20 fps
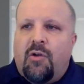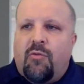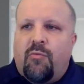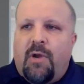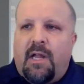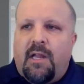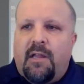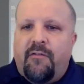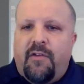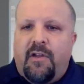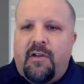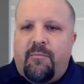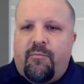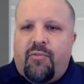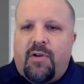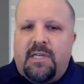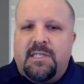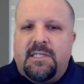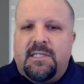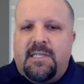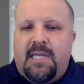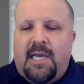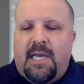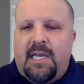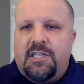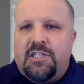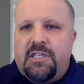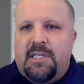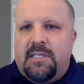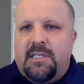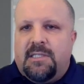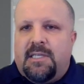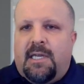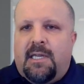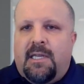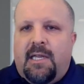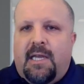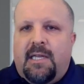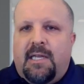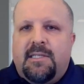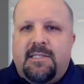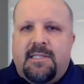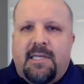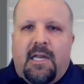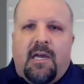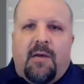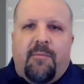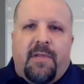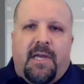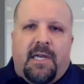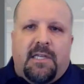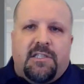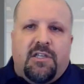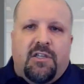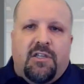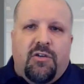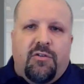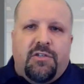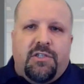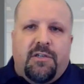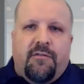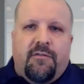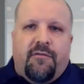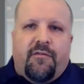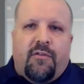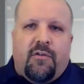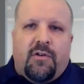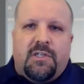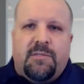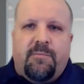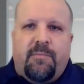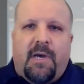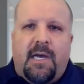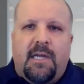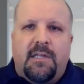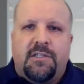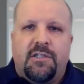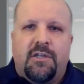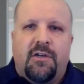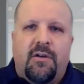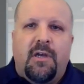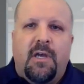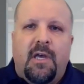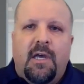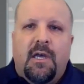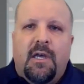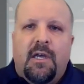relevant presentations and set up that solution for a sponsor